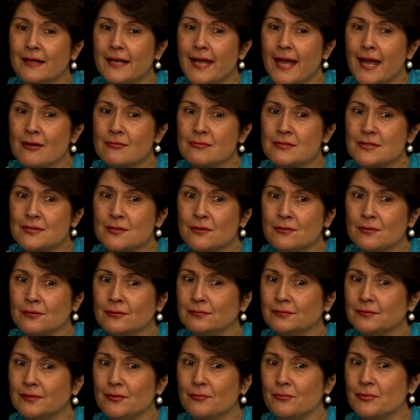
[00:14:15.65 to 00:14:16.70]

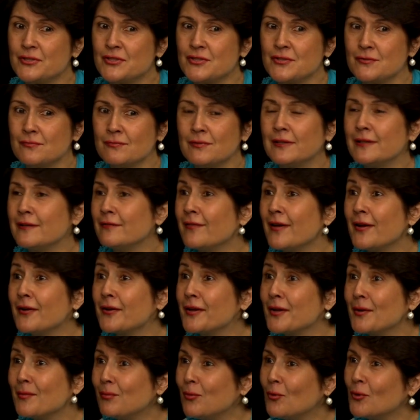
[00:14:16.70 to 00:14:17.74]
council, which is really
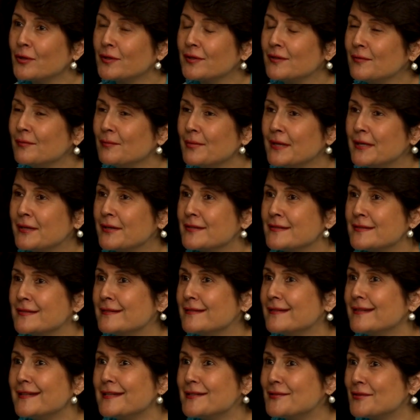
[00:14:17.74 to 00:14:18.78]
very important because
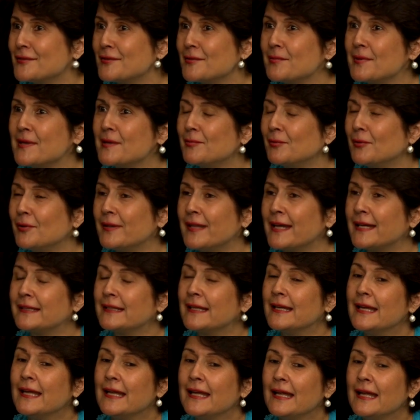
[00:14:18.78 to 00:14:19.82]
mm-hmm. these are the people that,
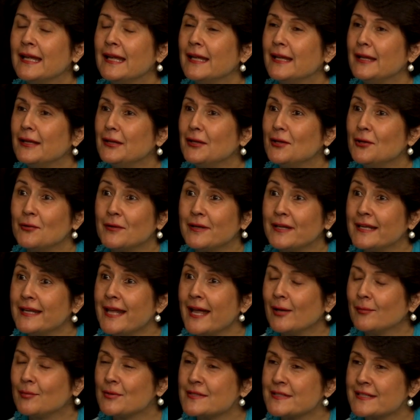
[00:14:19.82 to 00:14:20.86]
you know, can
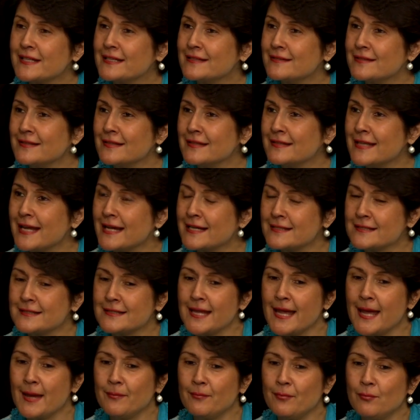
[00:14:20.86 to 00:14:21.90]
help us get to the next
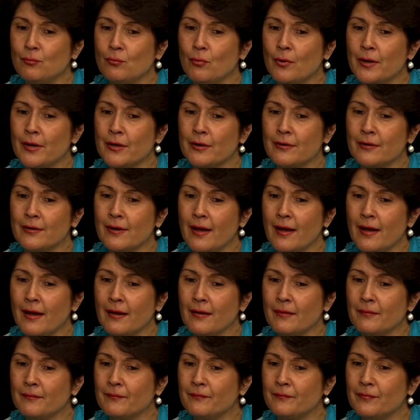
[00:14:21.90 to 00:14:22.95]
step. We're
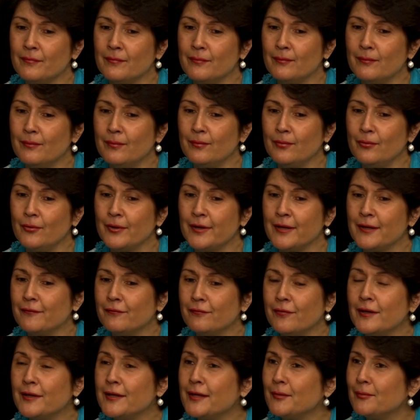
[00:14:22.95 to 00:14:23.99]
putting
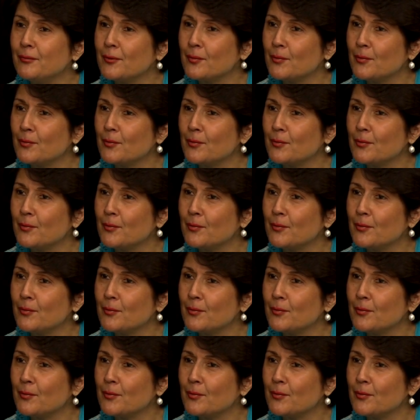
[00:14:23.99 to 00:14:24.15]
funding